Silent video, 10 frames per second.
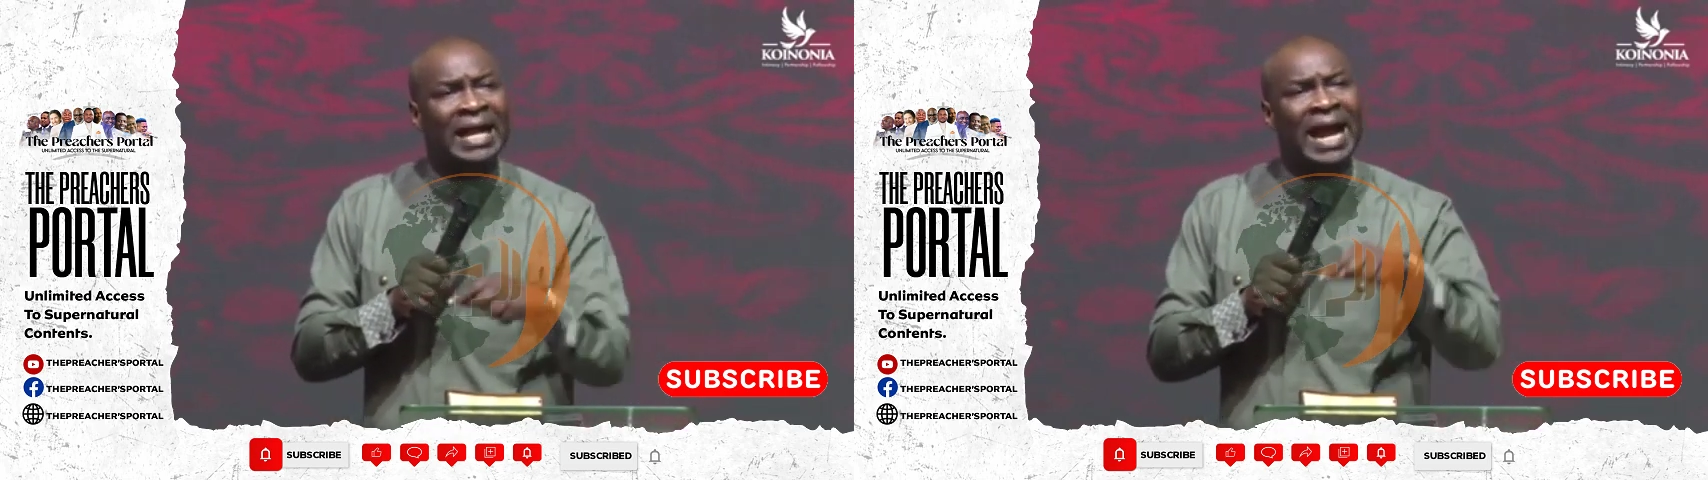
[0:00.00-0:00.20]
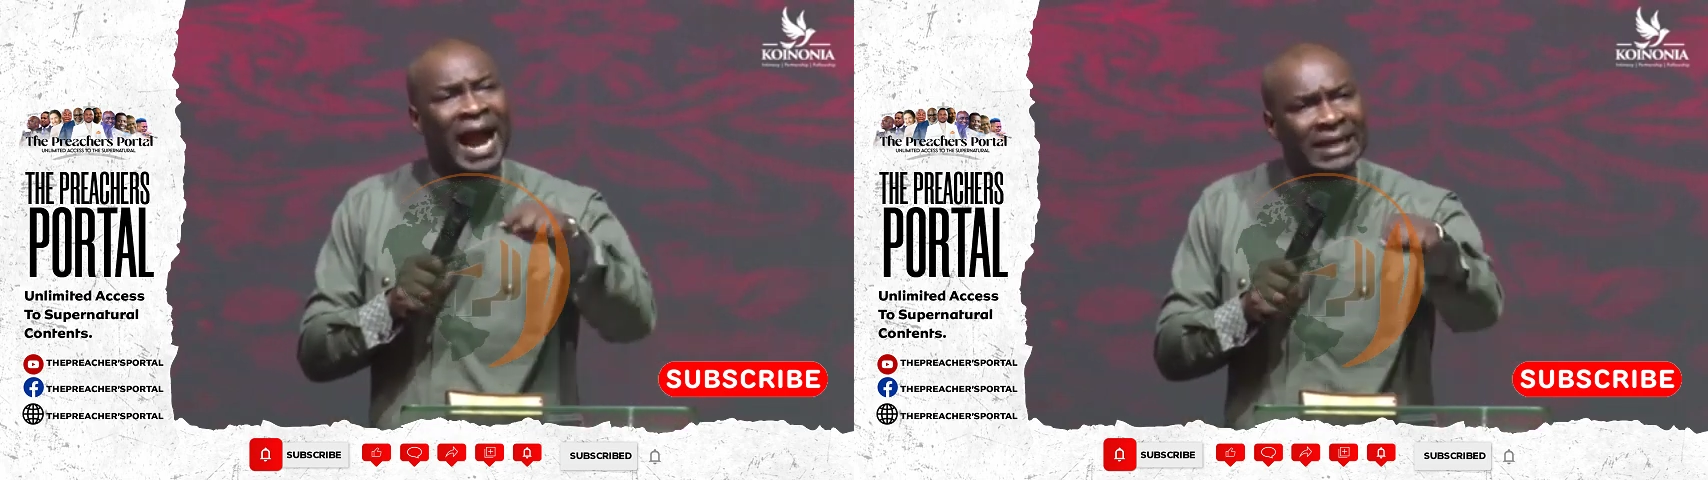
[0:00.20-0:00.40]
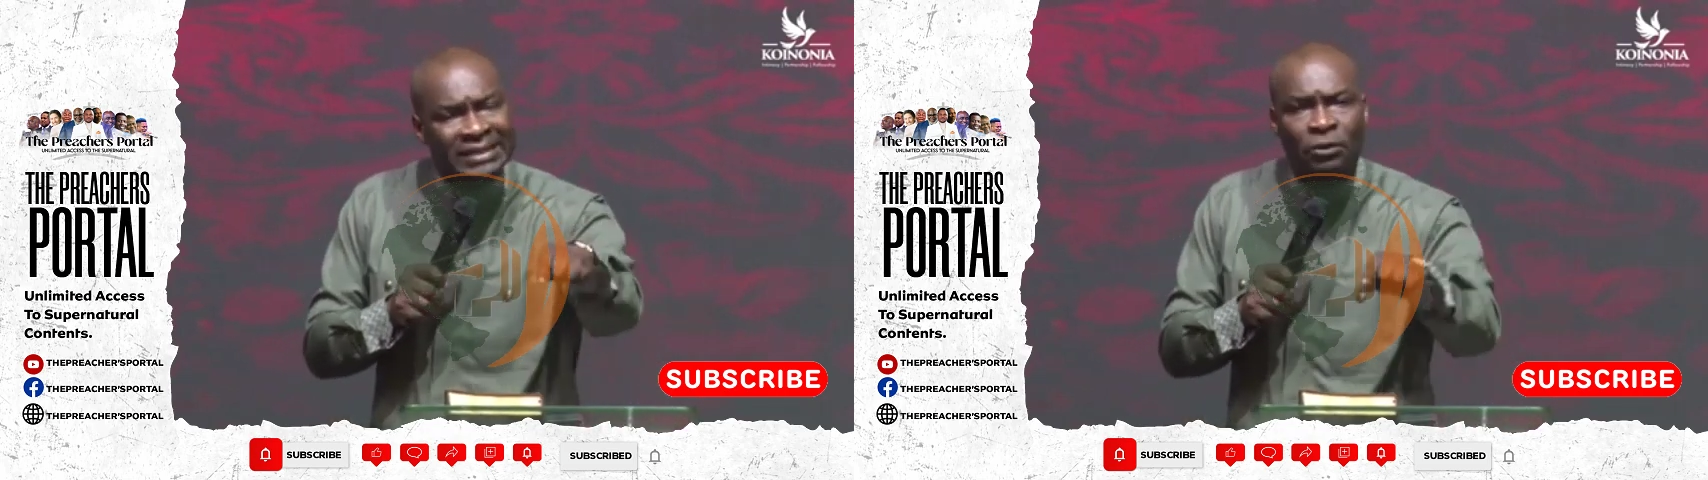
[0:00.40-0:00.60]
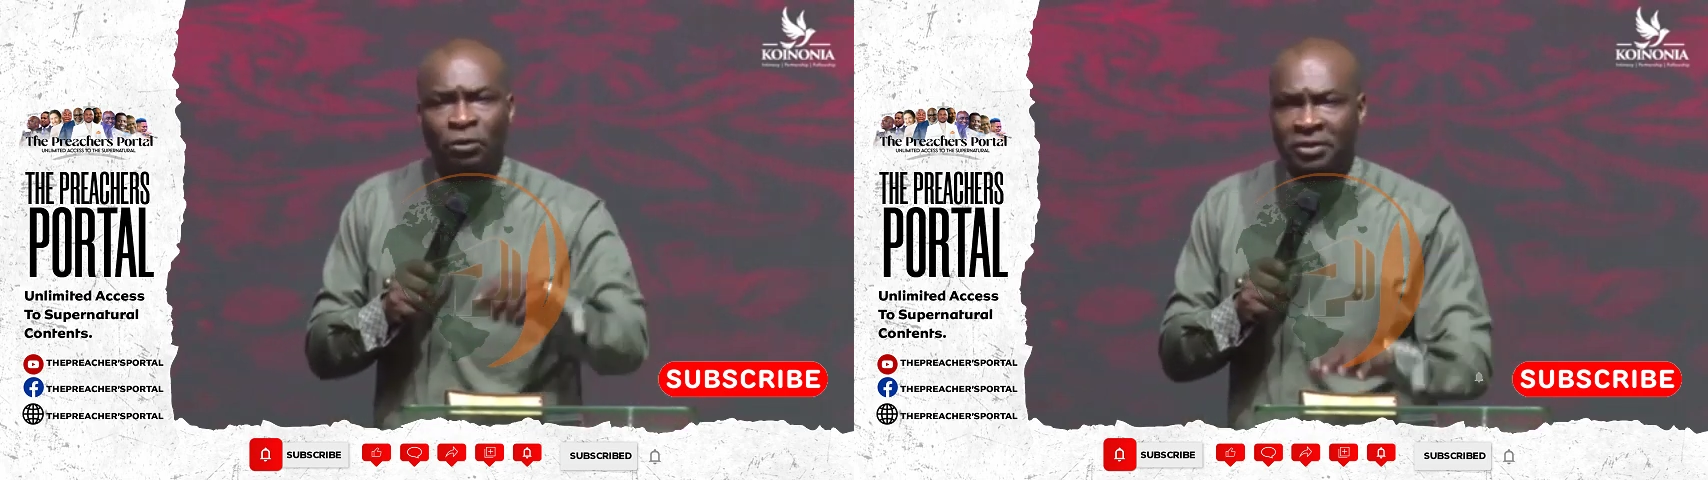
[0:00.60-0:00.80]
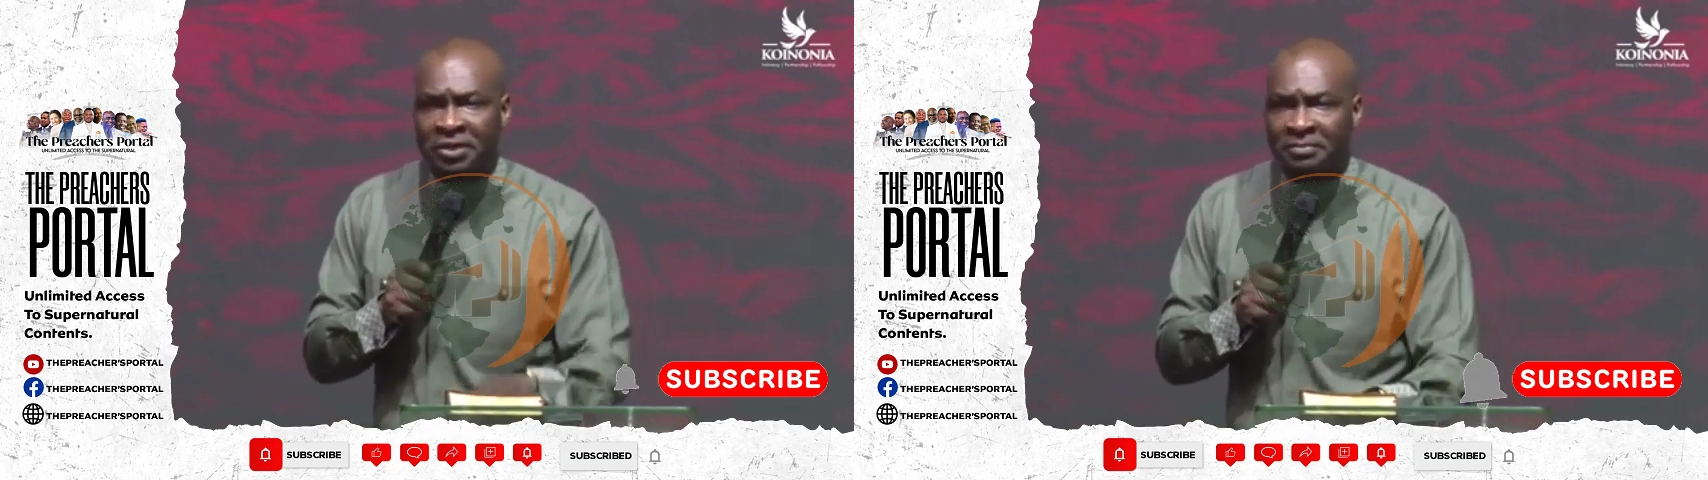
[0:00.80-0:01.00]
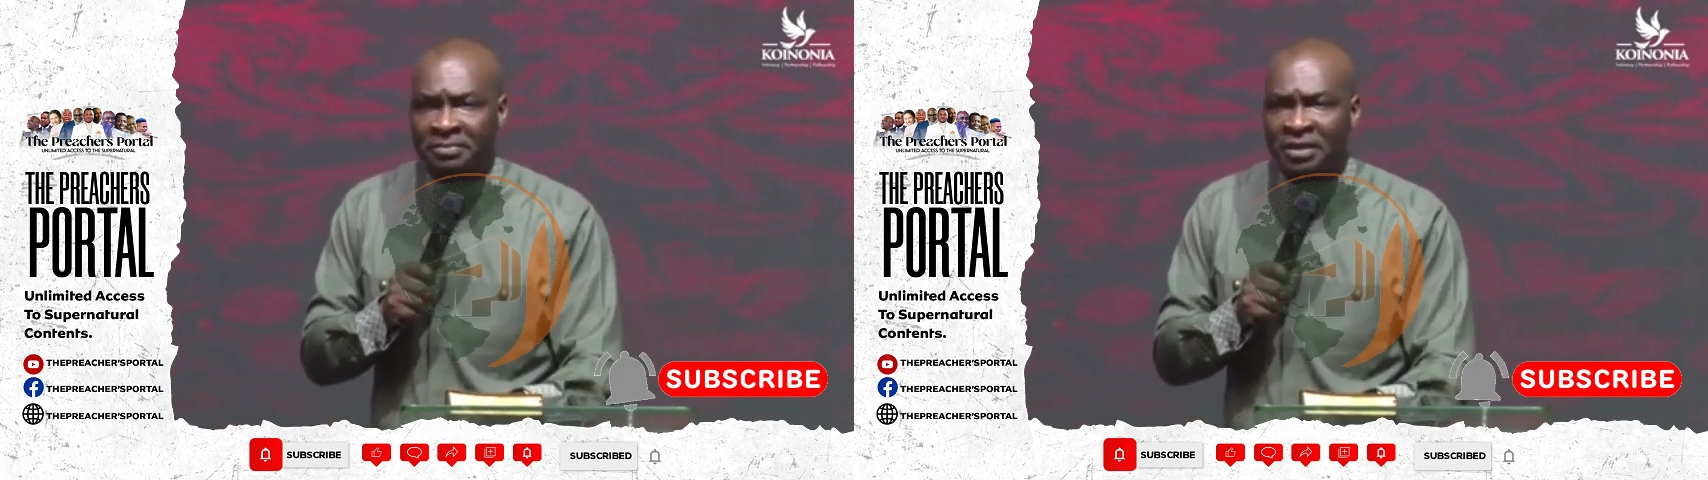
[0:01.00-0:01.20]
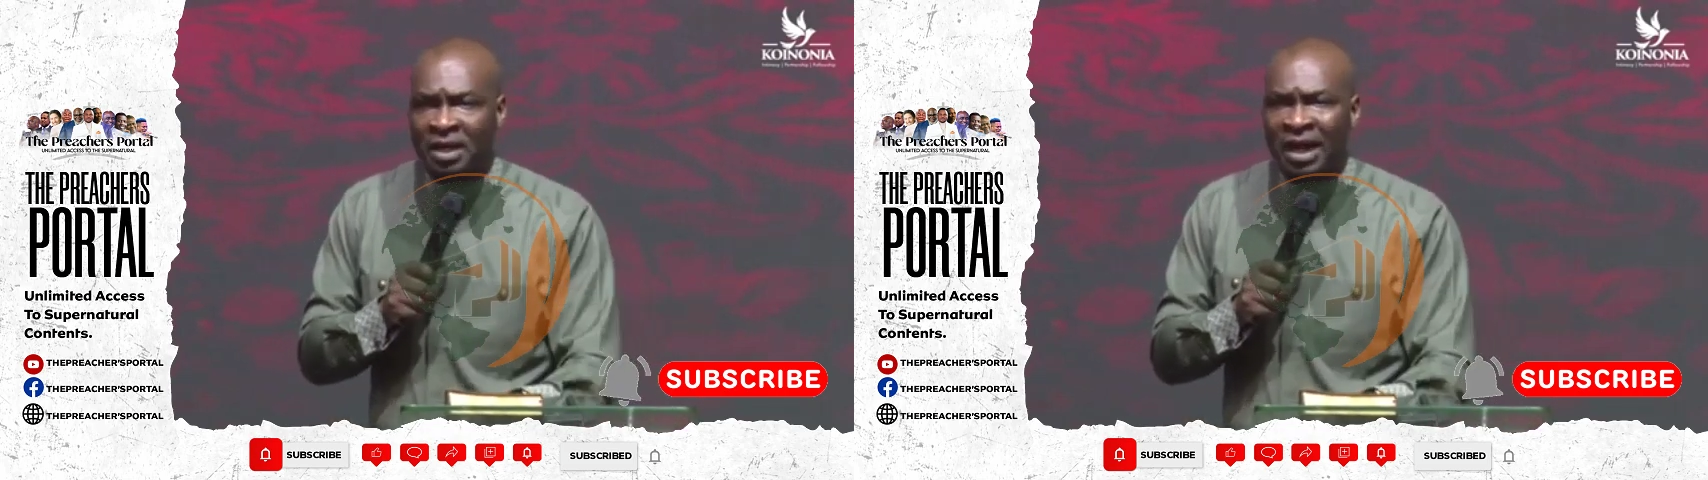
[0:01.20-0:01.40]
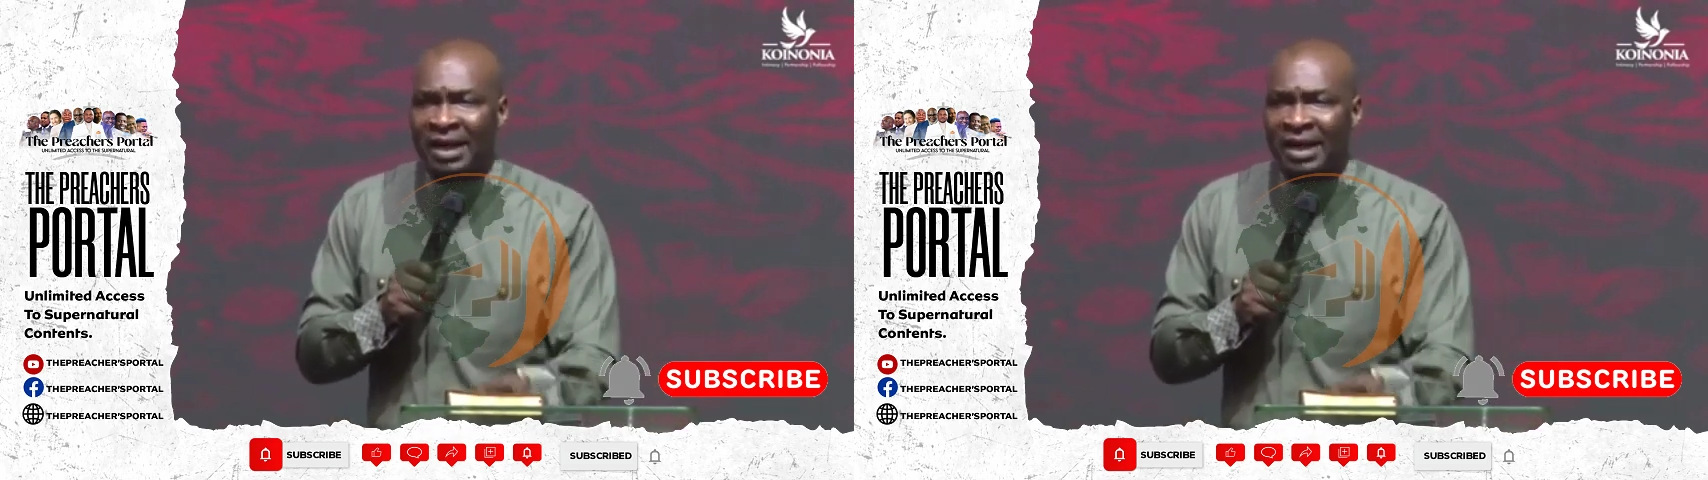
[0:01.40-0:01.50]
and acting on dreams.